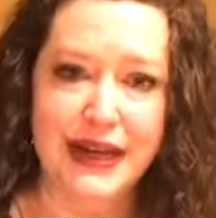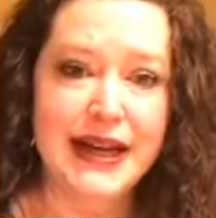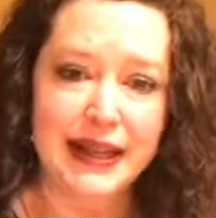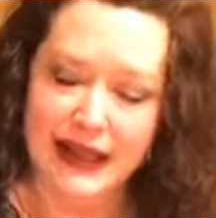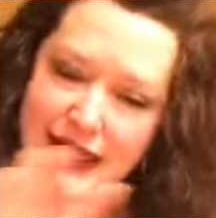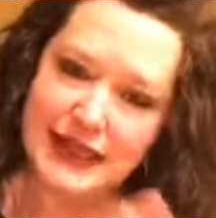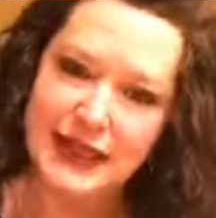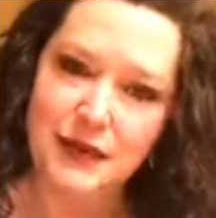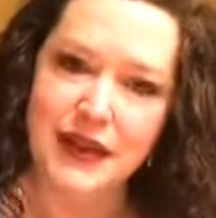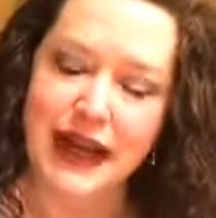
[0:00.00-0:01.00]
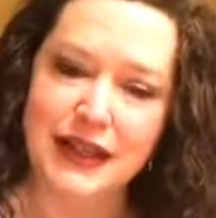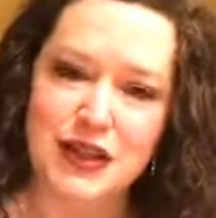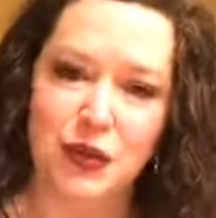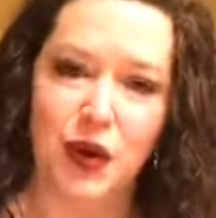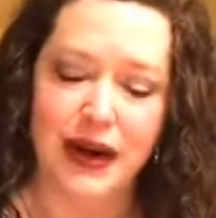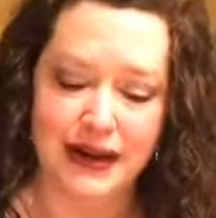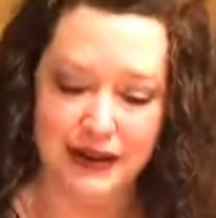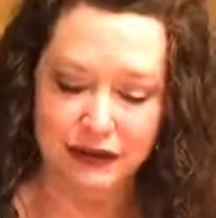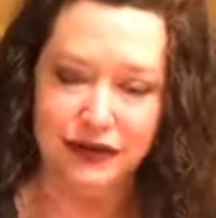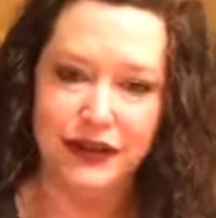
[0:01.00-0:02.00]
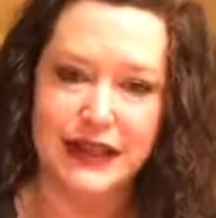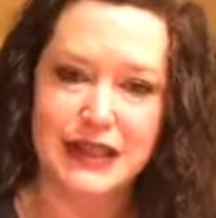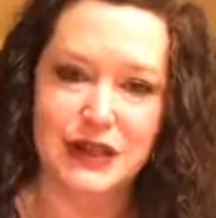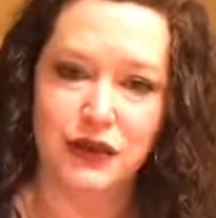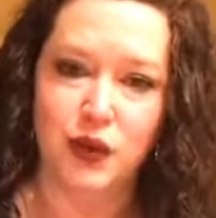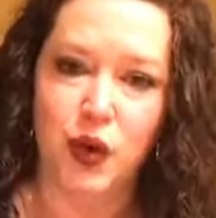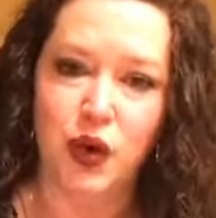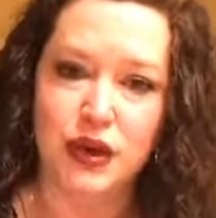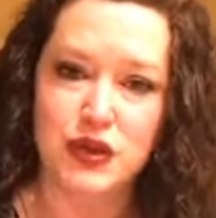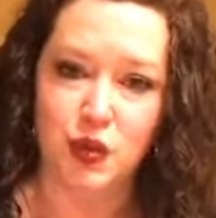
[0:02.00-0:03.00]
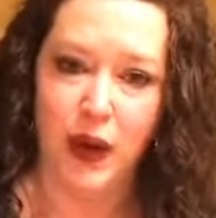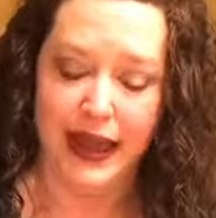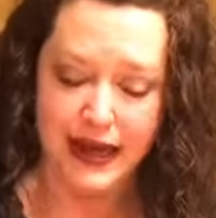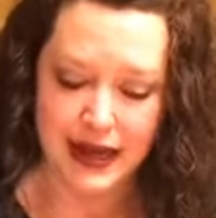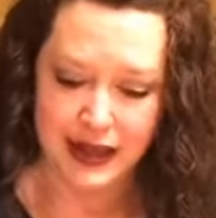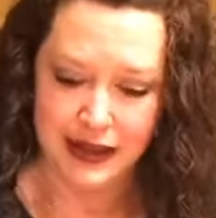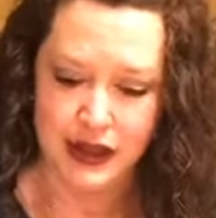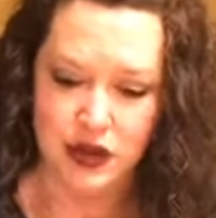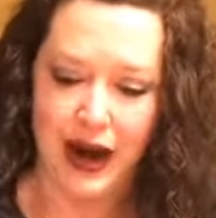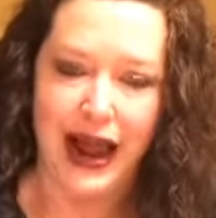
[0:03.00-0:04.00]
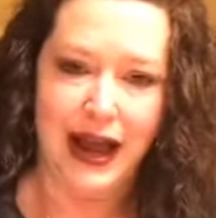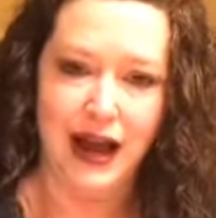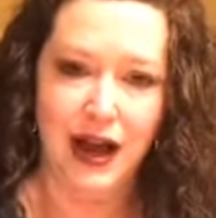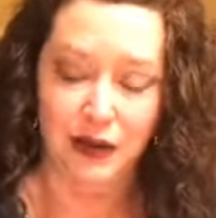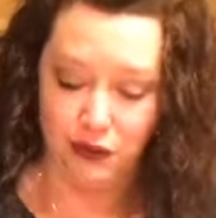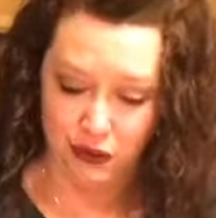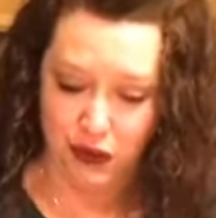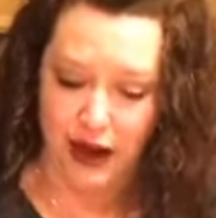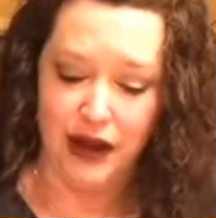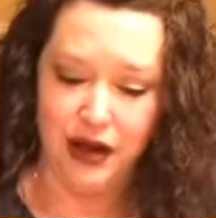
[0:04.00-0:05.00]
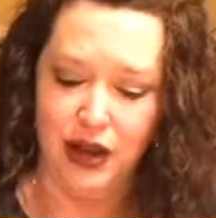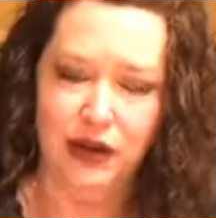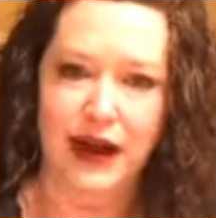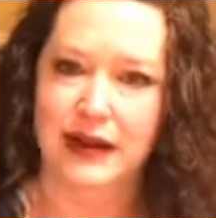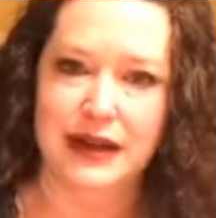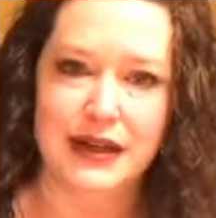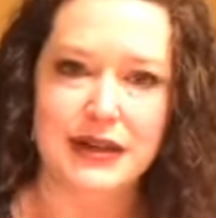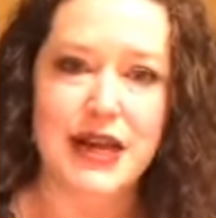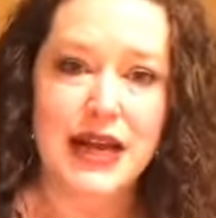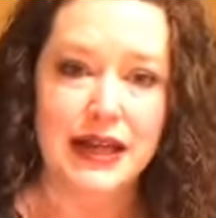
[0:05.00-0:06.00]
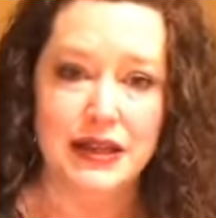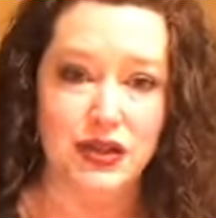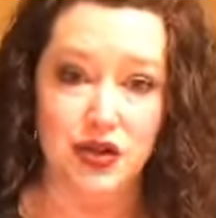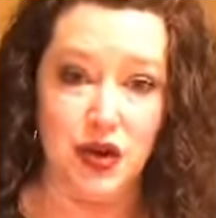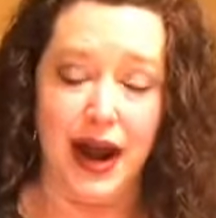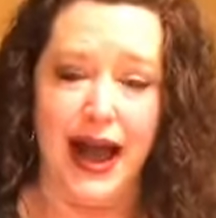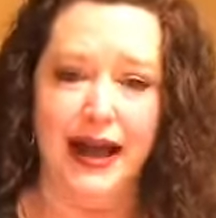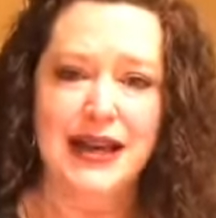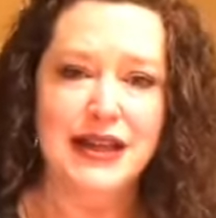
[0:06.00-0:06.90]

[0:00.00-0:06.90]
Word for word: And he gets up the next morning and the fleece of wool is wet and the dry uh, ground all around it is, is dry.